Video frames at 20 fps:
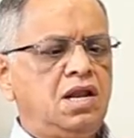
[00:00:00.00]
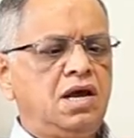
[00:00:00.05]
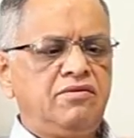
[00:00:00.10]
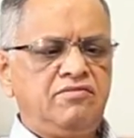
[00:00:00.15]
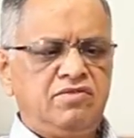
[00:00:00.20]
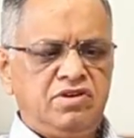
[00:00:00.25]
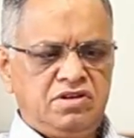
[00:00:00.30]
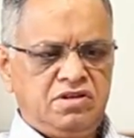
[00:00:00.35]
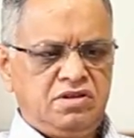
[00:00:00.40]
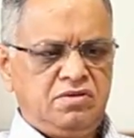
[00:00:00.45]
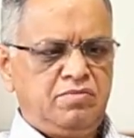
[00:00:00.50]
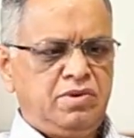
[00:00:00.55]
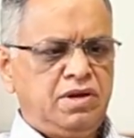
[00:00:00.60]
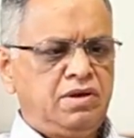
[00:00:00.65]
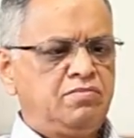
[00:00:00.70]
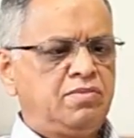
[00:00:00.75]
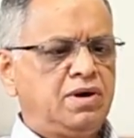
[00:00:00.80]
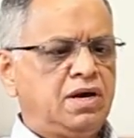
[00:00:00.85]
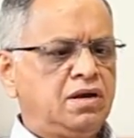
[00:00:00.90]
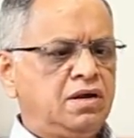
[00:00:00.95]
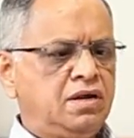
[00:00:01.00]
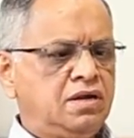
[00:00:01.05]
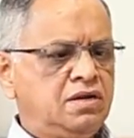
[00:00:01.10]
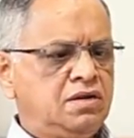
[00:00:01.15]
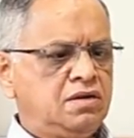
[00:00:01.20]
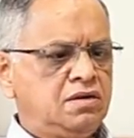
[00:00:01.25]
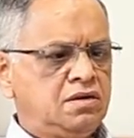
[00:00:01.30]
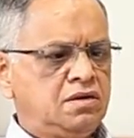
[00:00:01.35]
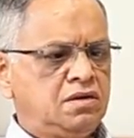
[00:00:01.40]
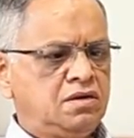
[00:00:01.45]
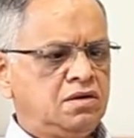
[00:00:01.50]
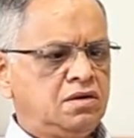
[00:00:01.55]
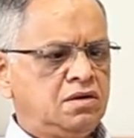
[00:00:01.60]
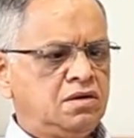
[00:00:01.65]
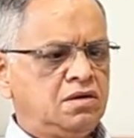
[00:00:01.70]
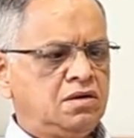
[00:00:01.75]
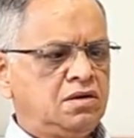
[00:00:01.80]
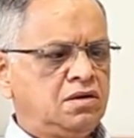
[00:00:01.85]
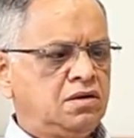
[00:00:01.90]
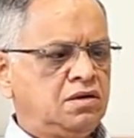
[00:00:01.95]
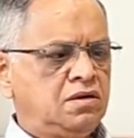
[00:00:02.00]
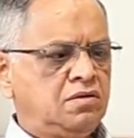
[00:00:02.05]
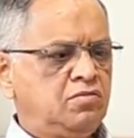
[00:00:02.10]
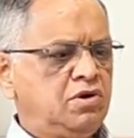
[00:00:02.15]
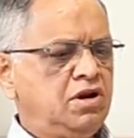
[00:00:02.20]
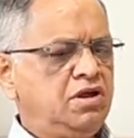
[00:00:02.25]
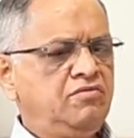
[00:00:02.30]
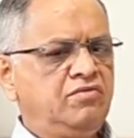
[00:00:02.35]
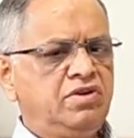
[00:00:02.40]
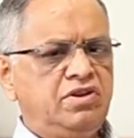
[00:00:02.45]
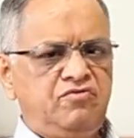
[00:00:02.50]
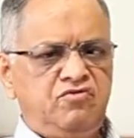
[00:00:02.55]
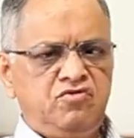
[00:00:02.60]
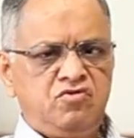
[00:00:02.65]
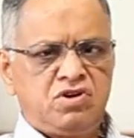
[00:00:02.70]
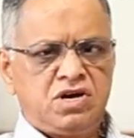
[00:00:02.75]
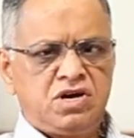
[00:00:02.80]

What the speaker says: Language is a big barrier, but even if you